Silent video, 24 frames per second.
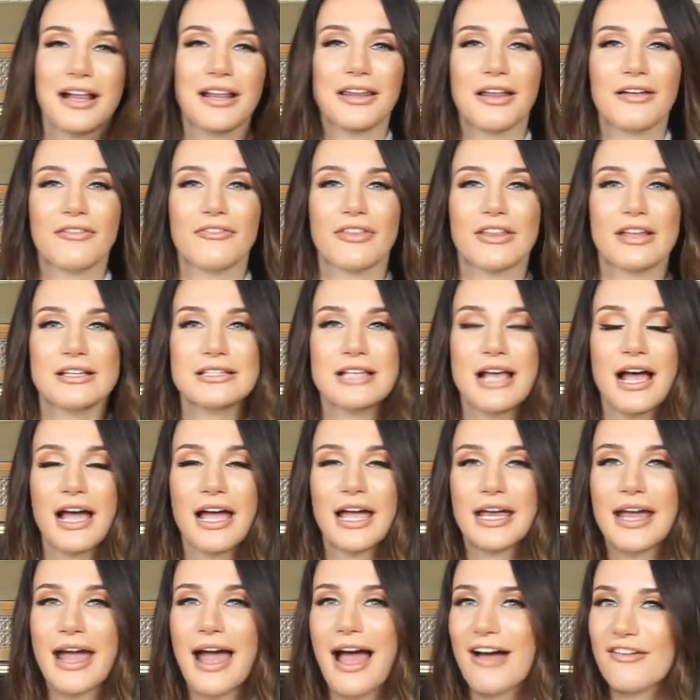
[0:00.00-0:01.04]
I love this.
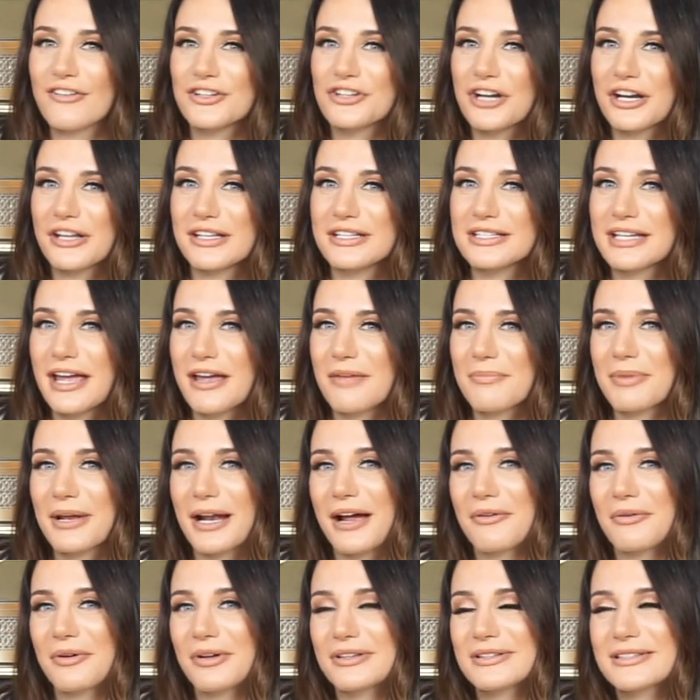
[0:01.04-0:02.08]
I haven't tried this yet, but
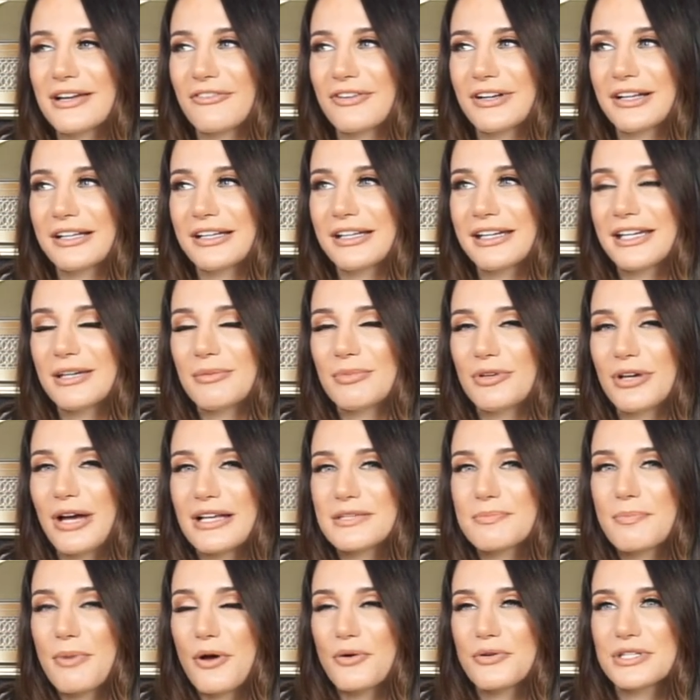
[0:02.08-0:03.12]
I will definitely keep you
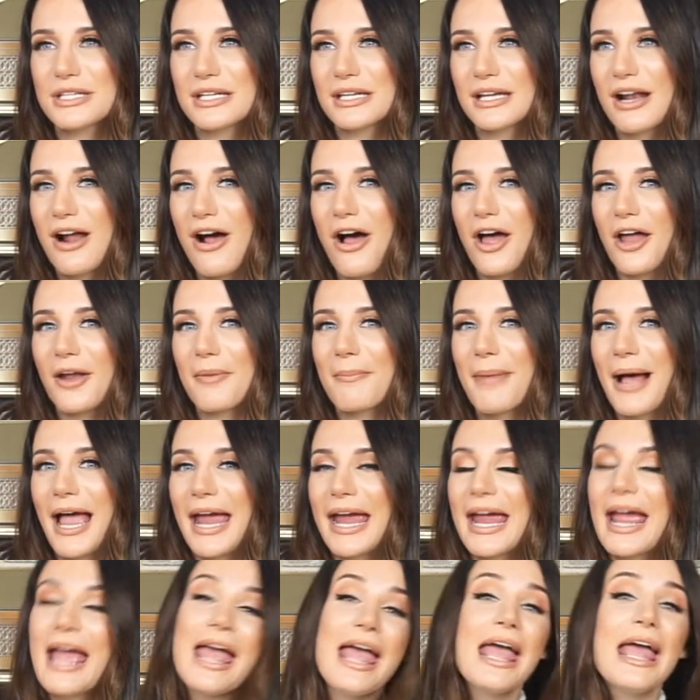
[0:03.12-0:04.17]
guys posted on
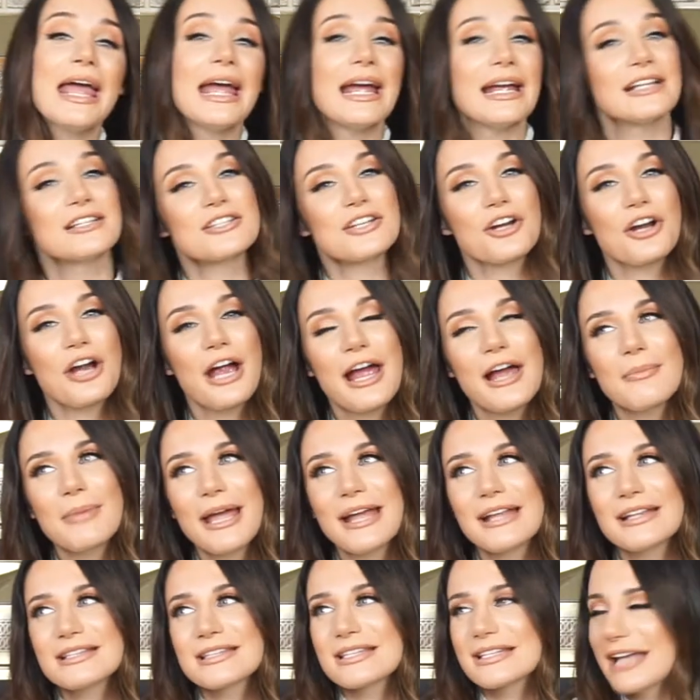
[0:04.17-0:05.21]
my Instagram
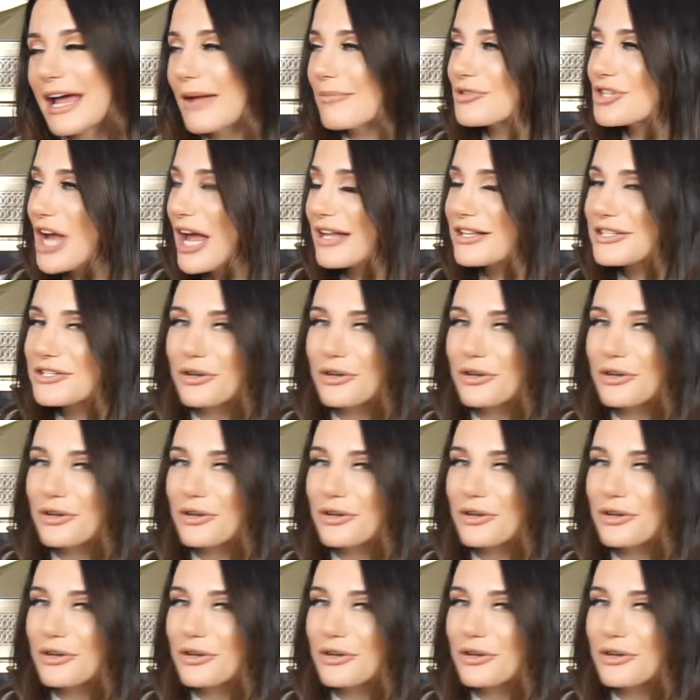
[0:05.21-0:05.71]
and Snapchat.